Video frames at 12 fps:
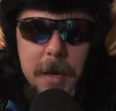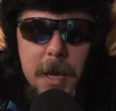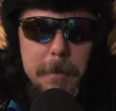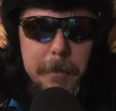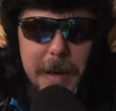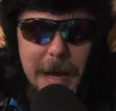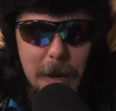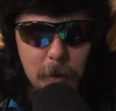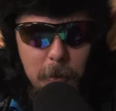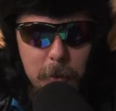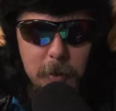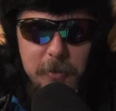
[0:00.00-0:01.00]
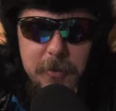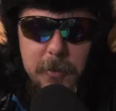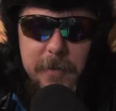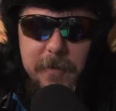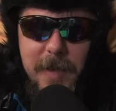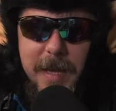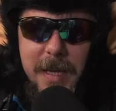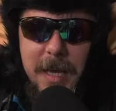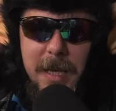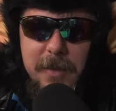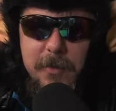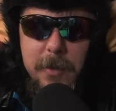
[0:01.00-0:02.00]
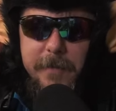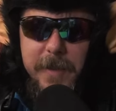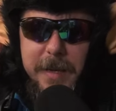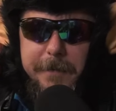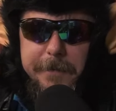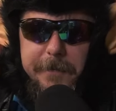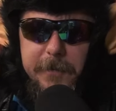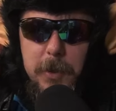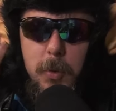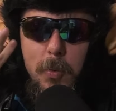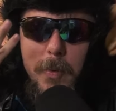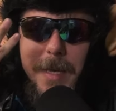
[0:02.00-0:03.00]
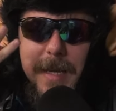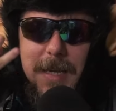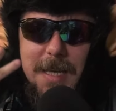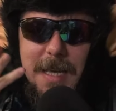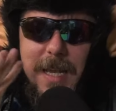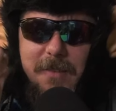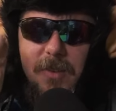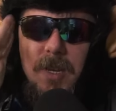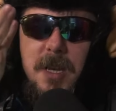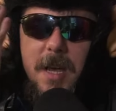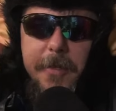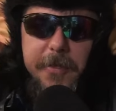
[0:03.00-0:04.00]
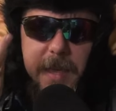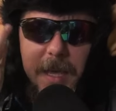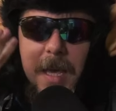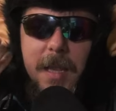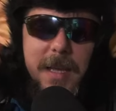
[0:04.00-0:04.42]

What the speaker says: power or sort of fluidity. It has nothing.